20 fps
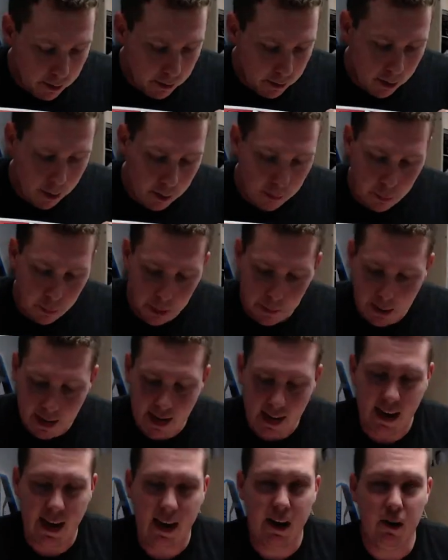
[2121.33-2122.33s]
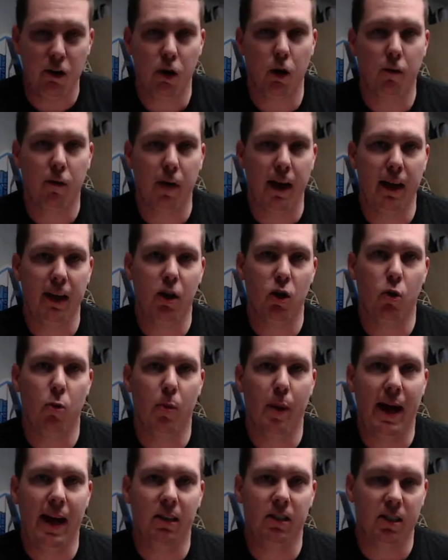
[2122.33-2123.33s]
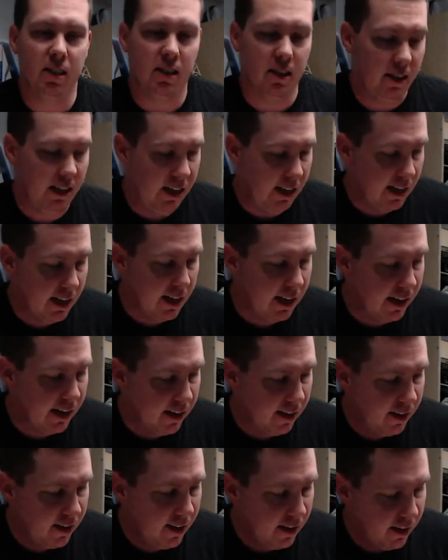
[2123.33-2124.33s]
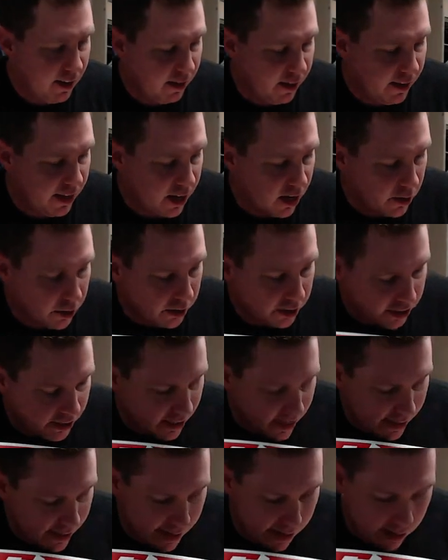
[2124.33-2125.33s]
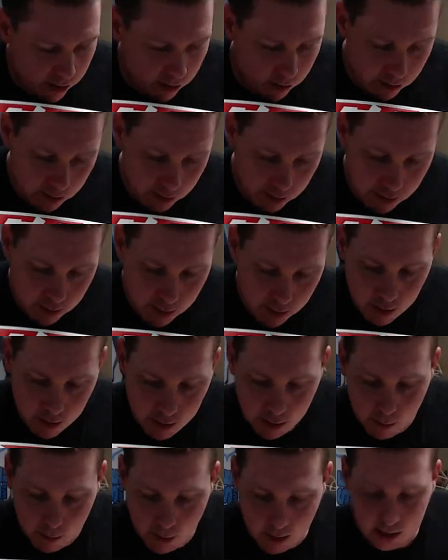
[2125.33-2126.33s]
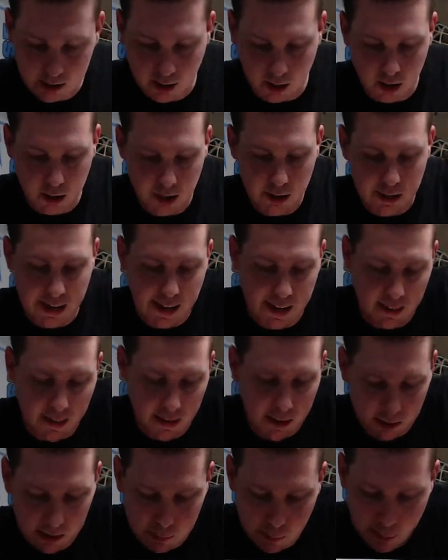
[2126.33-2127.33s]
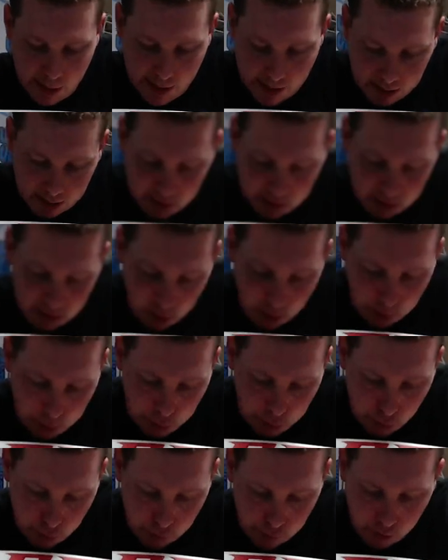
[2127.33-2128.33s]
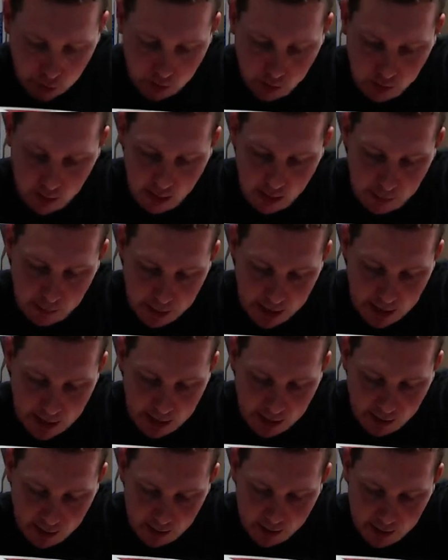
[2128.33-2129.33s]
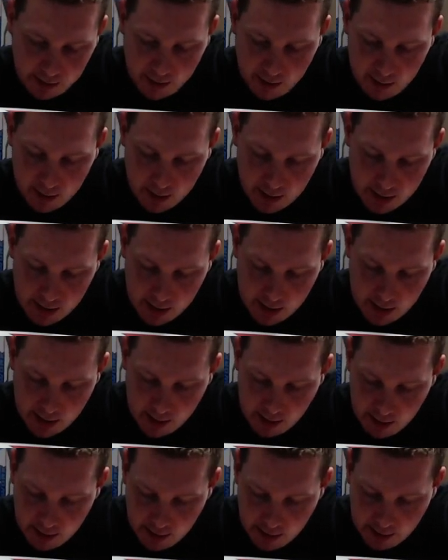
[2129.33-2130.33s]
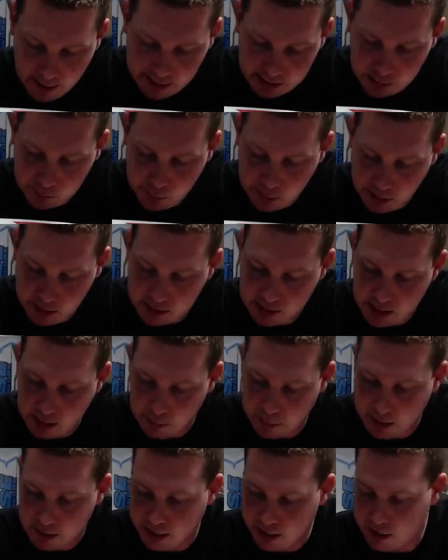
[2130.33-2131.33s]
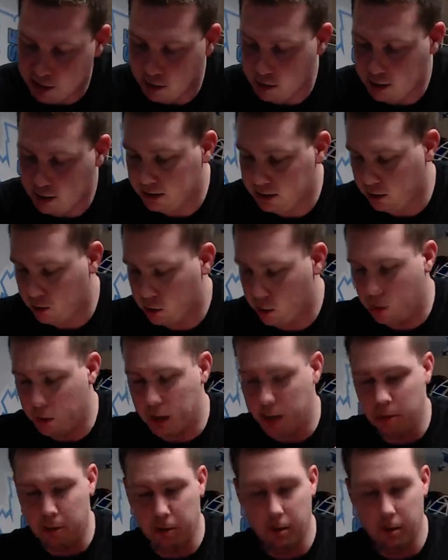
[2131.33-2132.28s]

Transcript: But man, I don't know if I can go back to the uh, the other set now because look at these pads. These are beautiful. And man, that, that speed skin material is incredible.